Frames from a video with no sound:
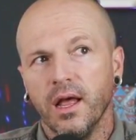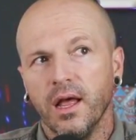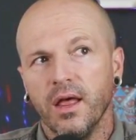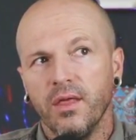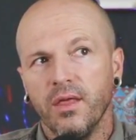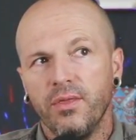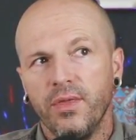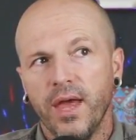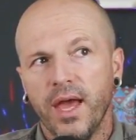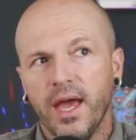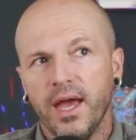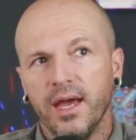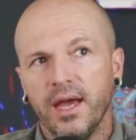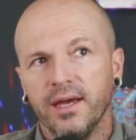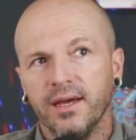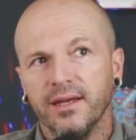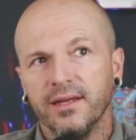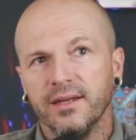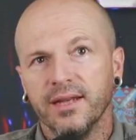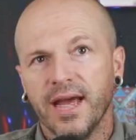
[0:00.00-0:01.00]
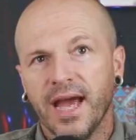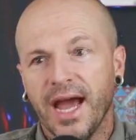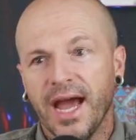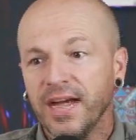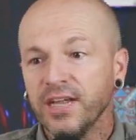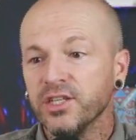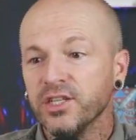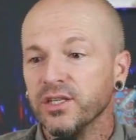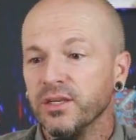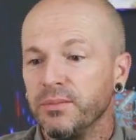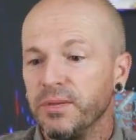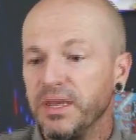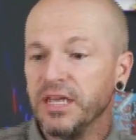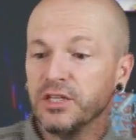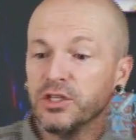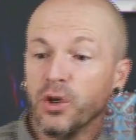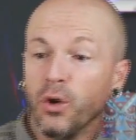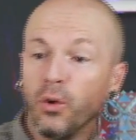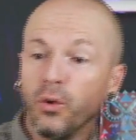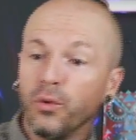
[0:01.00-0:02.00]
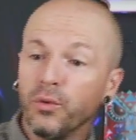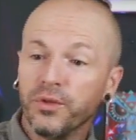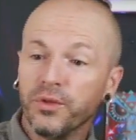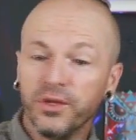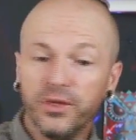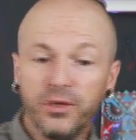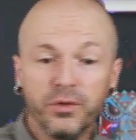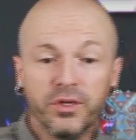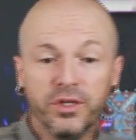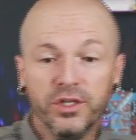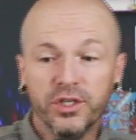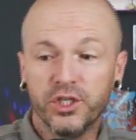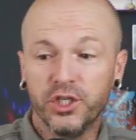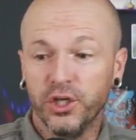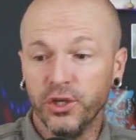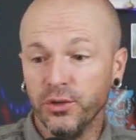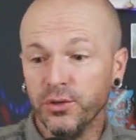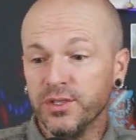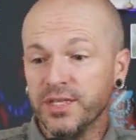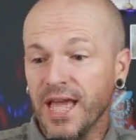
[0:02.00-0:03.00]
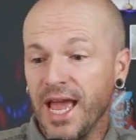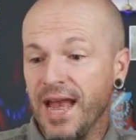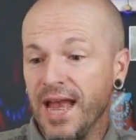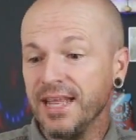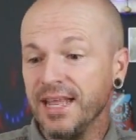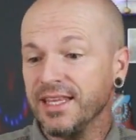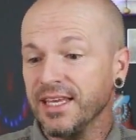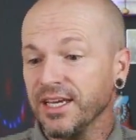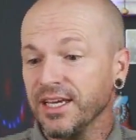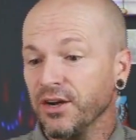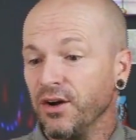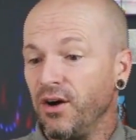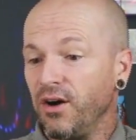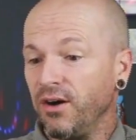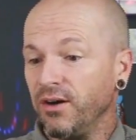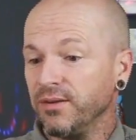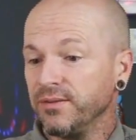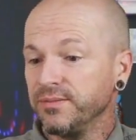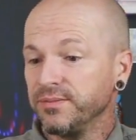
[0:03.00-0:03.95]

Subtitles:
than actually being told that you can choose anything at all.